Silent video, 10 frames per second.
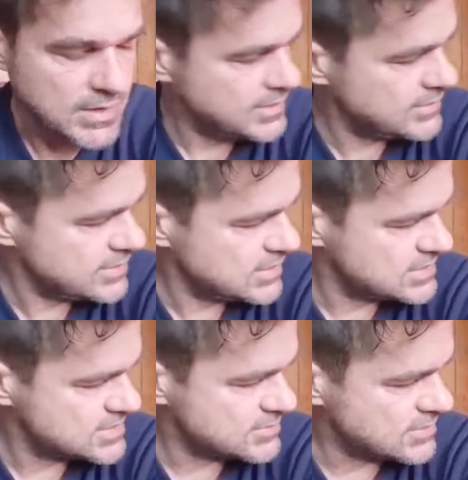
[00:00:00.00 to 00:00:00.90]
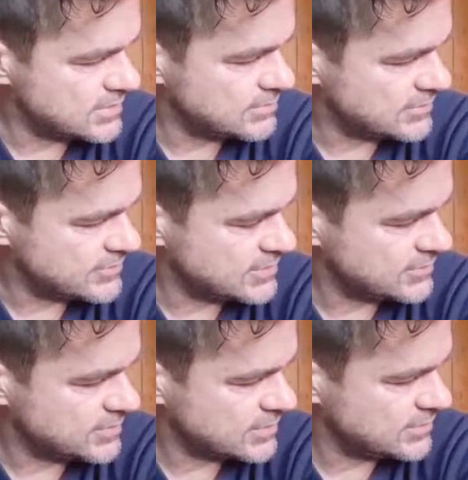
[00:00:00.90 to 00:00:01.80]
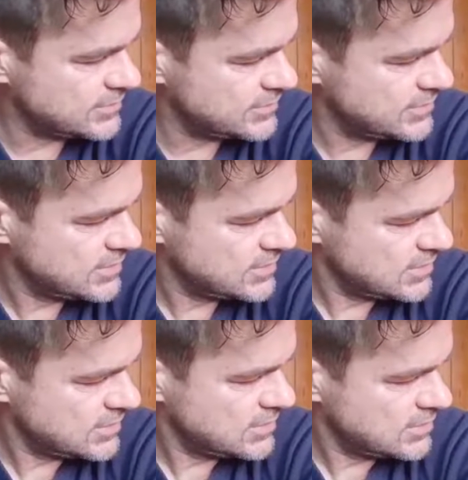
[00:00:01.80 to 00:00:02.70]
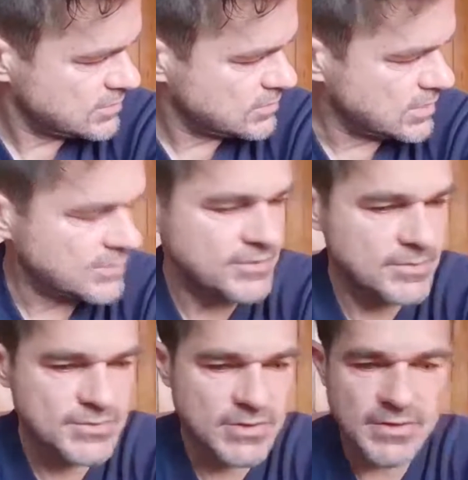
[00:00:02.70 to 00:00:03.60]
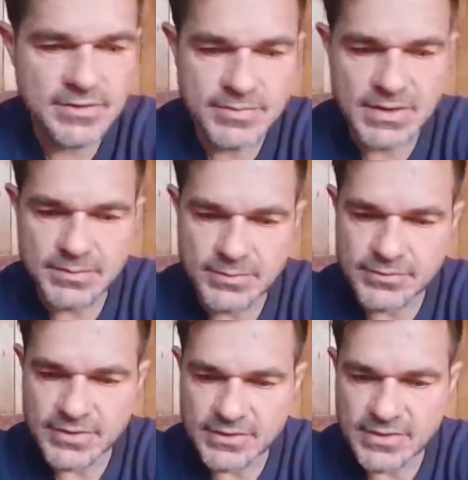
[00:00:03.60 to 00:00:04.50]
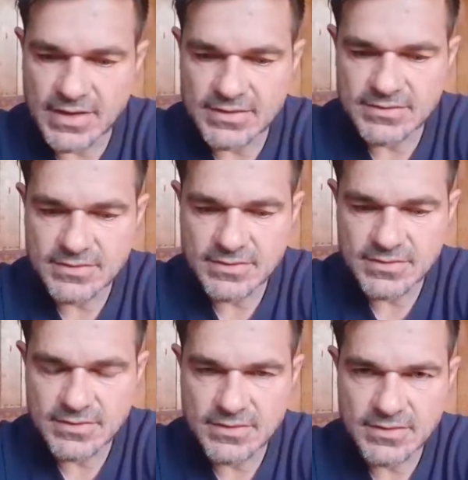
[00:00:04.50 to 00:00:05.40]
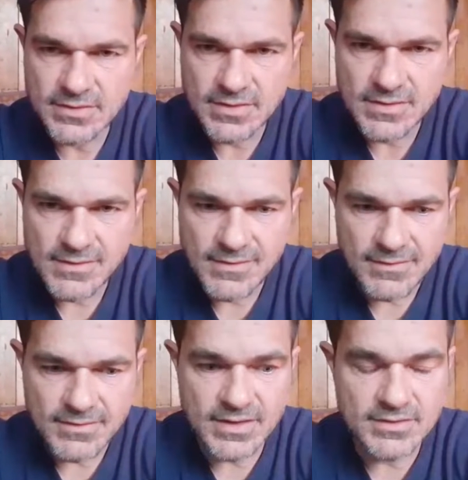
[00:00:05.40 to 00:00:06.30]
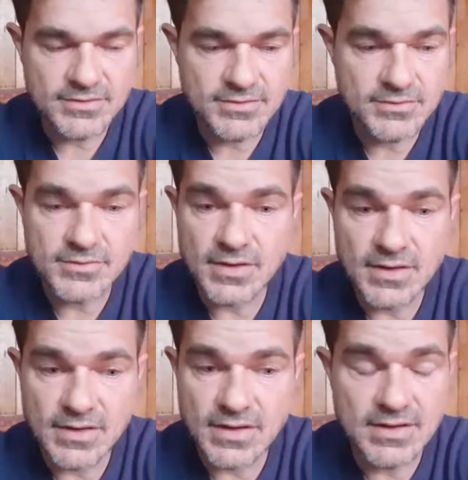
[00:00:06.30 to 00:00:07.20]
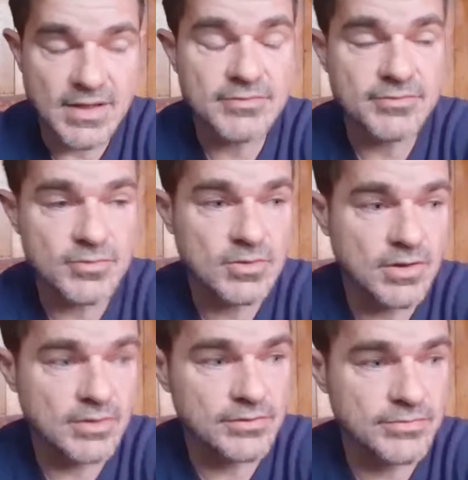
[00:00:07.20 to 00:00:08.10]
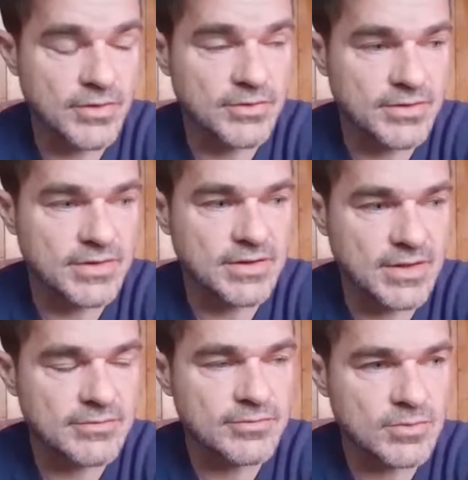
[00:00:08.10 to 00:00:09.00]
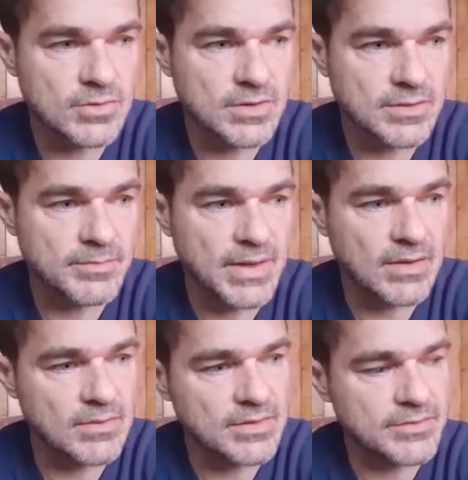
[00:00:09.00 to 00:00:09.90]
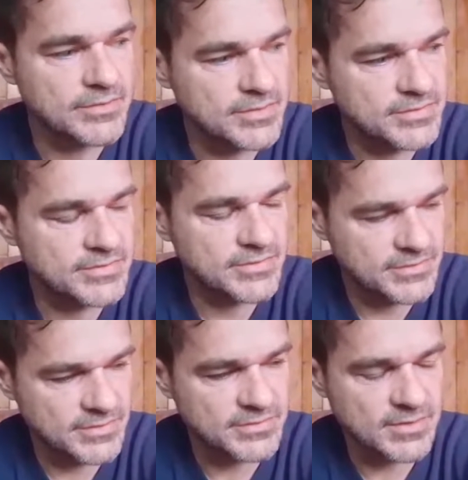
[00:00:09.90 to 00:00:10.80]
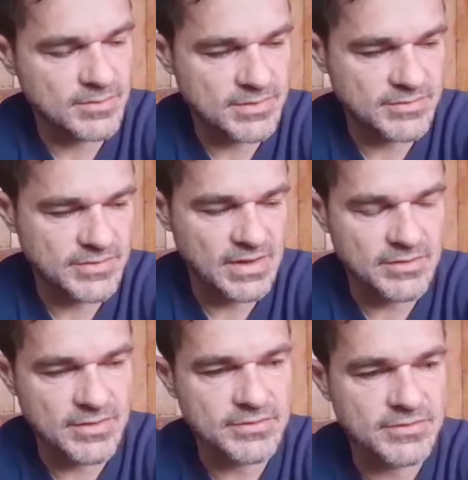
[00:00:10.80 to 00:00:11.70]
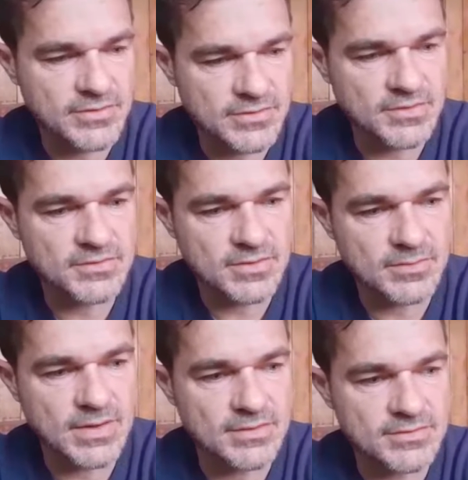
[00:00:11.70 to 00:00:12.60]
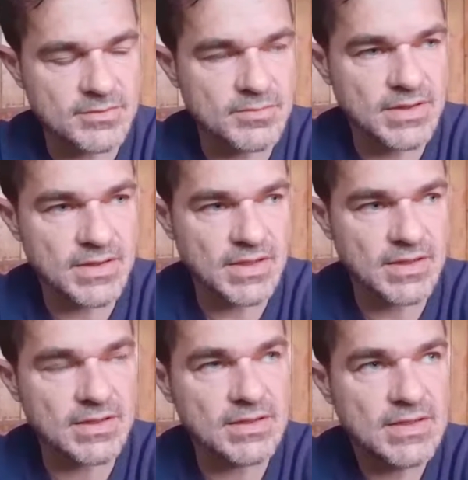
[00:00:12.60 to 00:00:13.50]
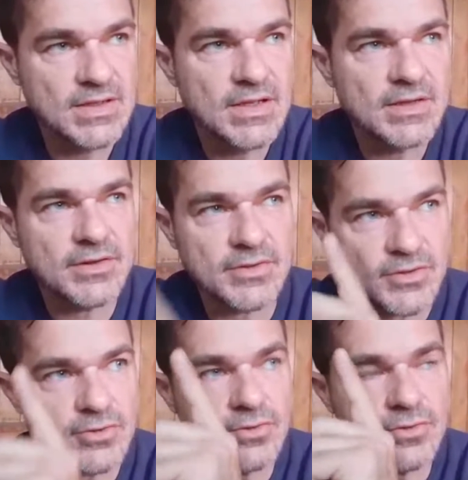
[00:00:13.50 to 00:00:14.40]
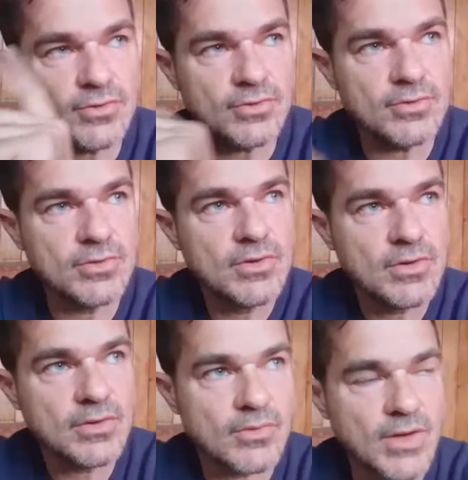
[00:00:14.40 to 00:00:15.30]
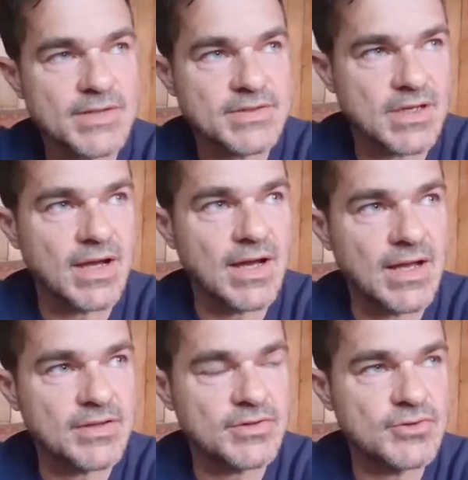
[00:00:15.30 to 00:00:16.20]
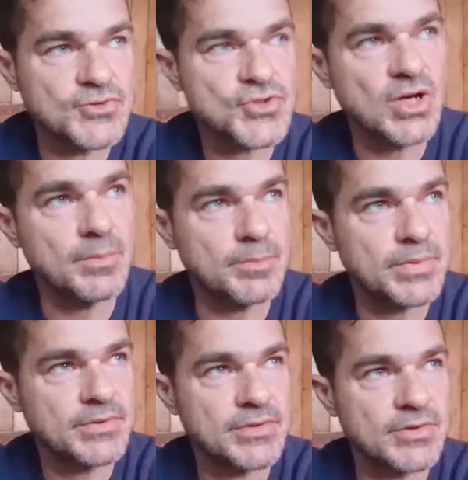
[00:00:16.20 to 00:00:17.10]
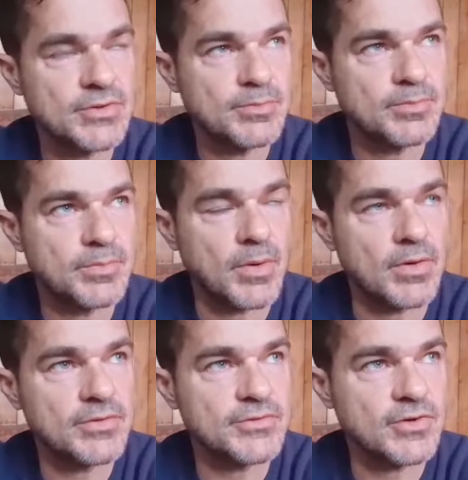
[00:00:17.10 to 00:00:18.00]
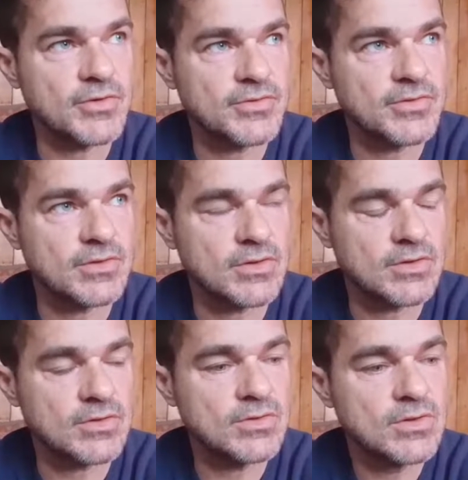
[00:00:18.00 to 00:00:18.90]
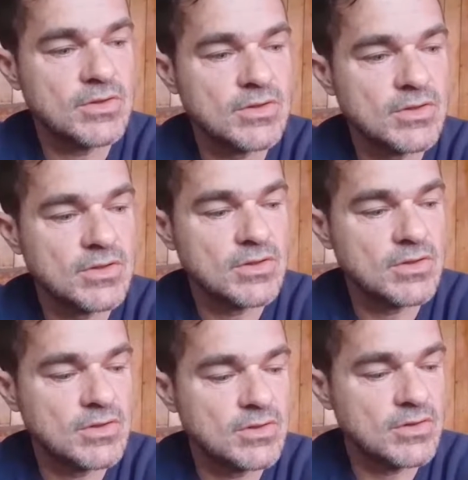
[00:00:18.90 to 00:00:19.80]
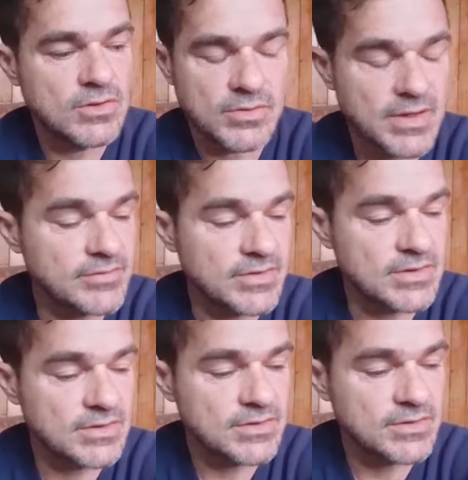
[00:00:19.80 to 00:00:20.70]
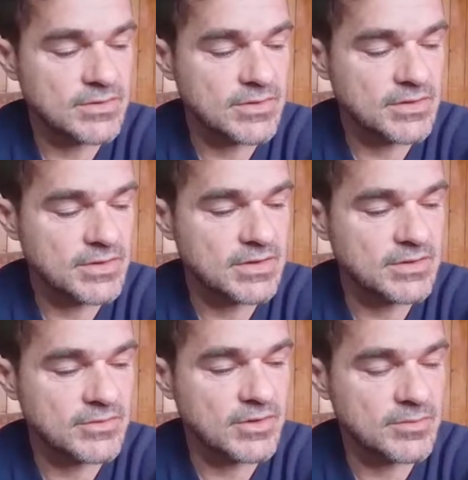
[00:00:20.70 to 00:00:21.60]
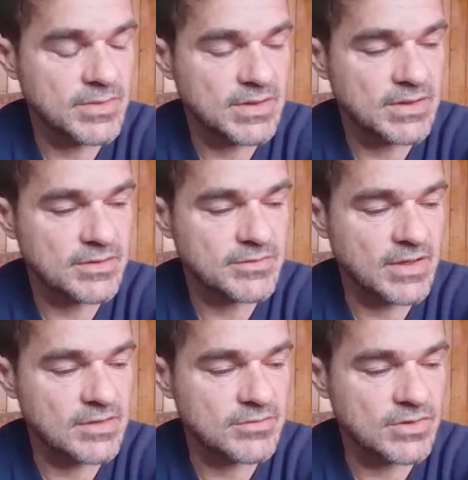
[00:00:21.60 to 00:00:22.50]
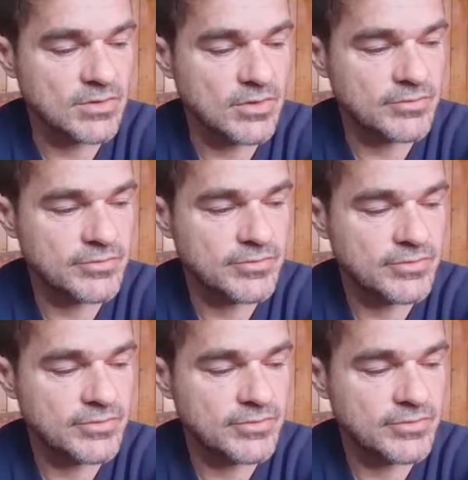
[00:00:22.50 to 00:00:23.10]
therein lies the rub, my friends, because whilst the majority of people think that, then enough will go and vote, enough will empower this system and see this system as simply needing the new right guy, the new Trump, the new Boris Johnson, the new whoever, they think is going to be the savior of